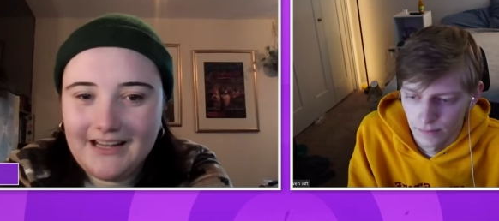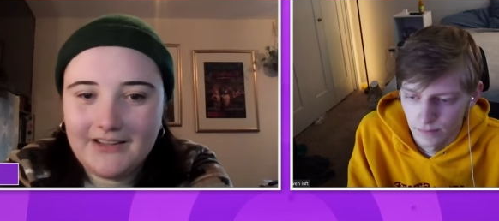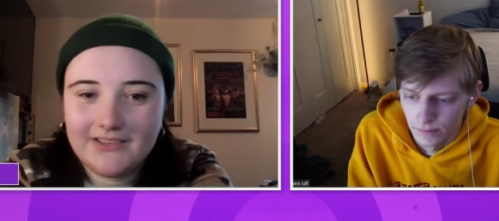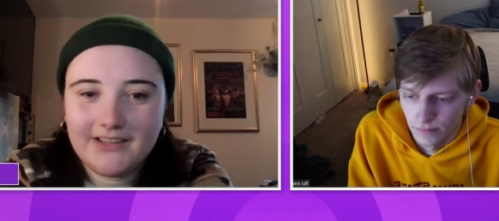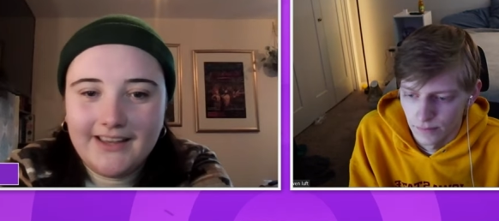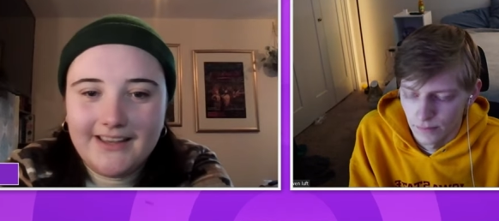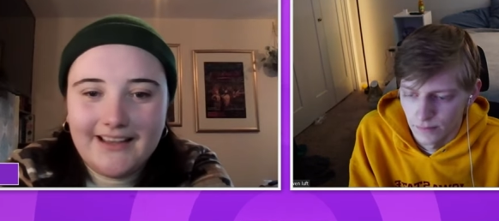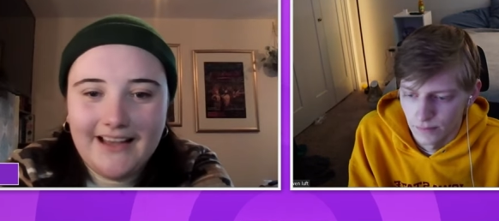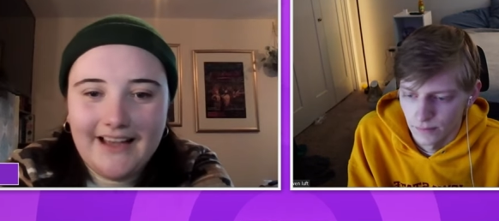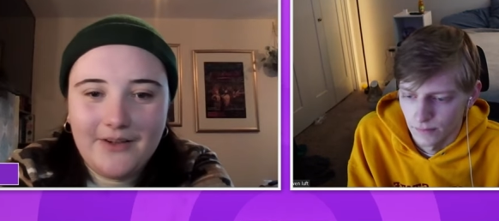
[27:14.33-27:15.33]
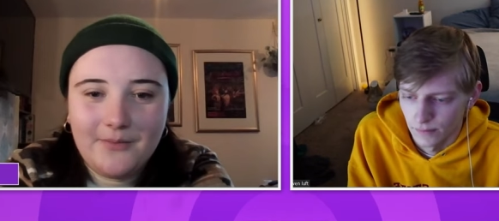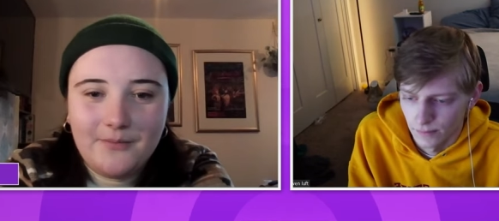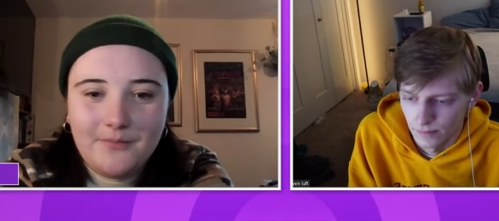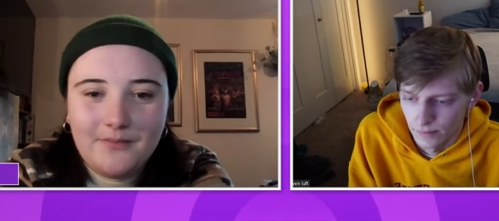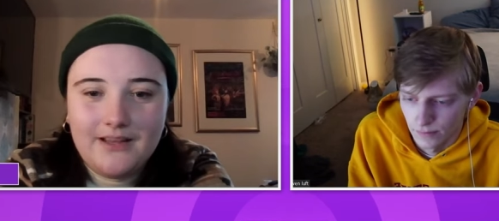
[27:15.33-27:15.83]
Speaker 1: and I was like,
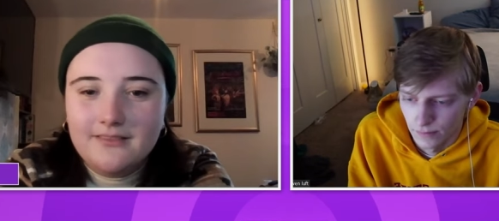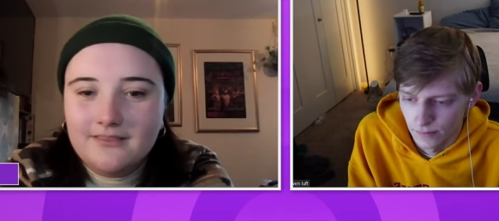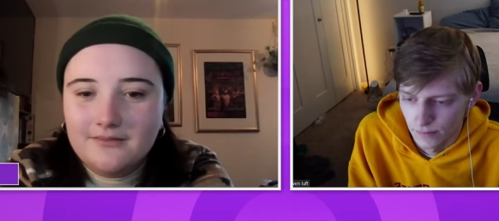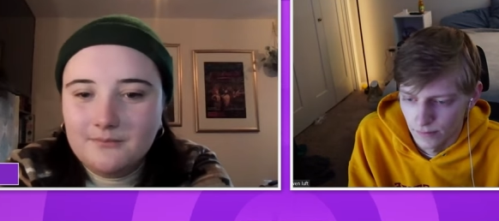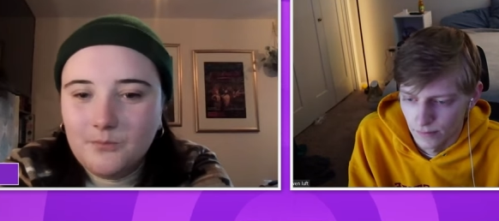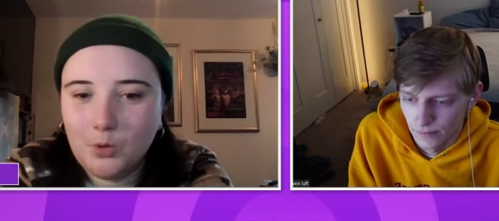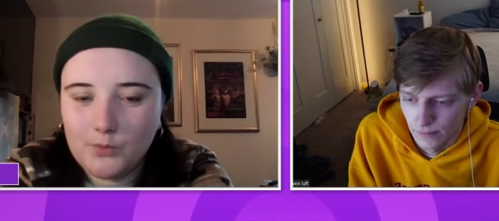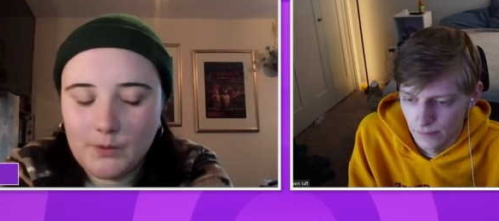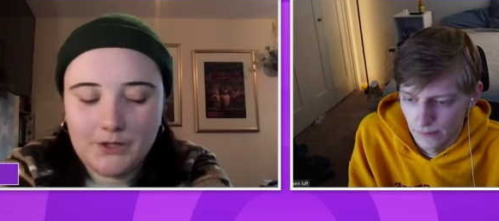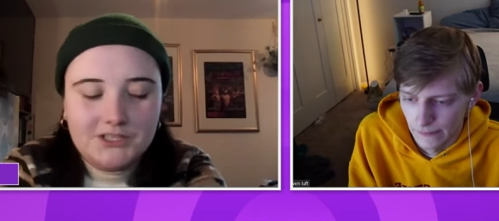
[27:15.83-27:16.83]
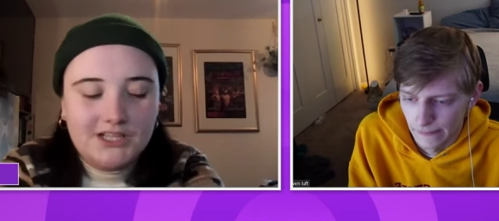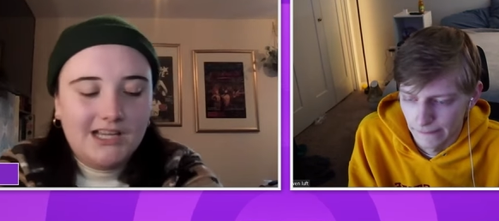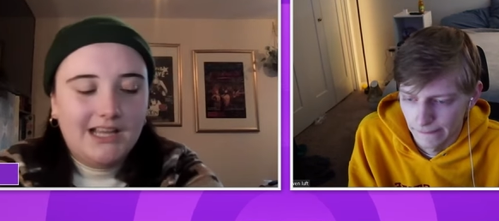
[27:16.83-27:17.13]
um, in Overwatch,